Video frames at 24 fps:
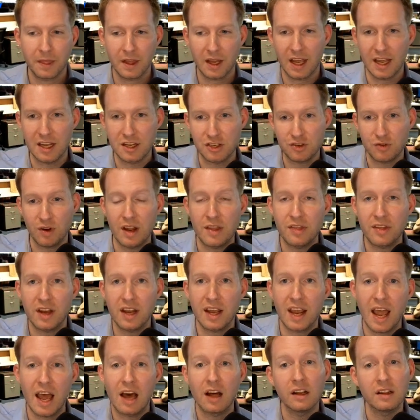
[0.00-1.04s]
a
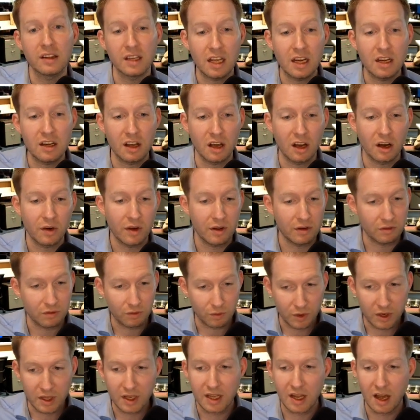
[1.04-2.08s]
strengthening El Nino and
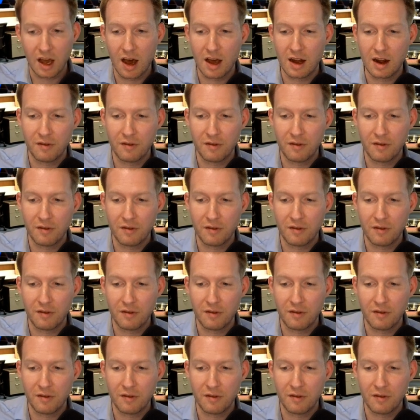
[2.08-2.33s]
really hot